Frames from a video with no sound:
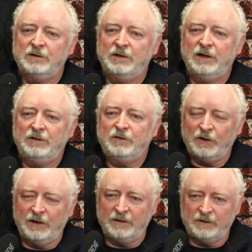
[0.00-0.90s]
and he's
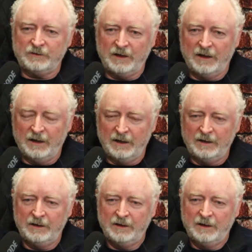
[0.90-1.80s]
looking at this
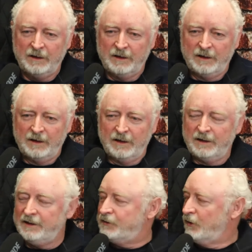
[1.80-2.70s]
guy and
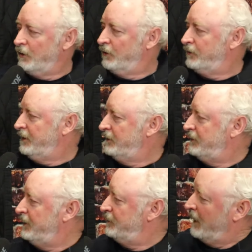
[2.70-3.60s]
he turns and he
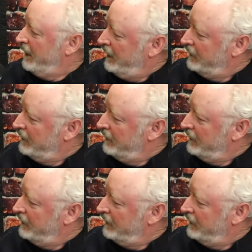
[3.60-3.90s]
sees my head.